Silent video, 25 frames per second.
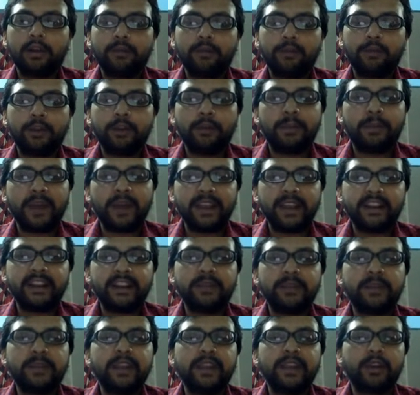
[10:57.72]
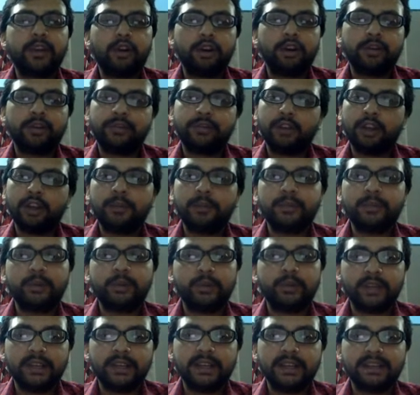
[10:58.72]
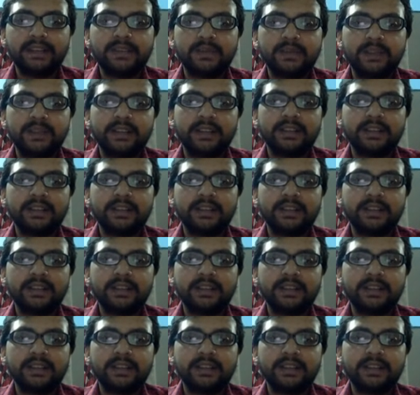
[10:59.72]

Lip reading: from Pirate Bay or from Twitter as well.